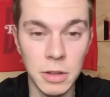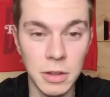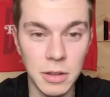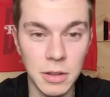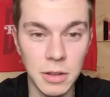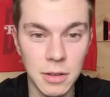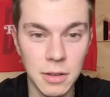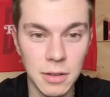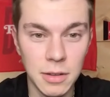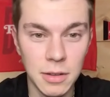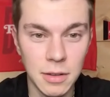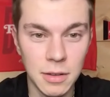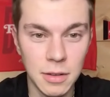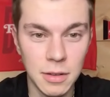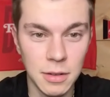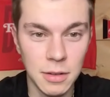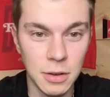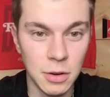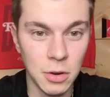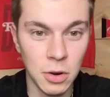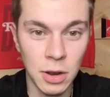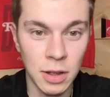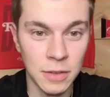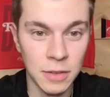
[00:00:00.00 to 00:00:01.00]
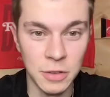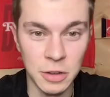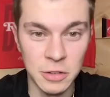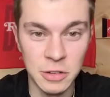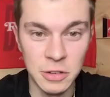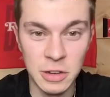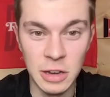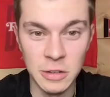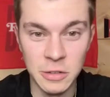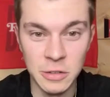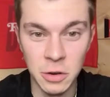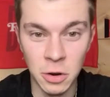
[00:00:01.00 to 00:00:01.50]
Mean? You don't have to
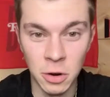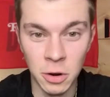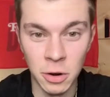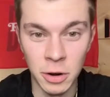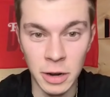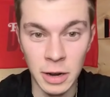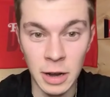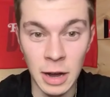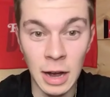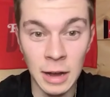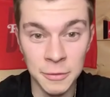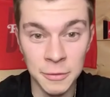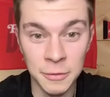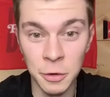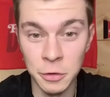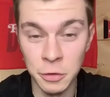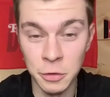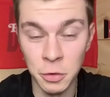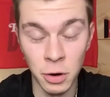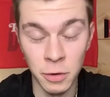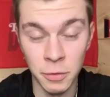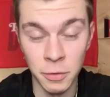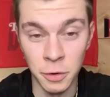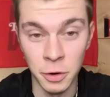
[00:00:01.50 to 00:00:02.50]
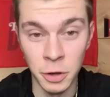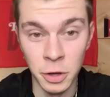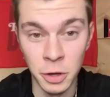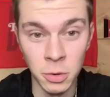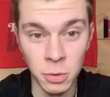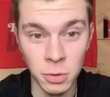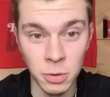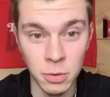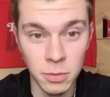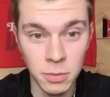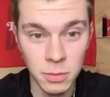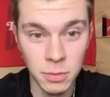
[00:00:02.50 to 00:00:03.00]
say sorry. I feel sorry for
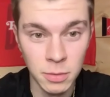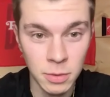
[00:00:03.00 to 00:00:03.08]
you.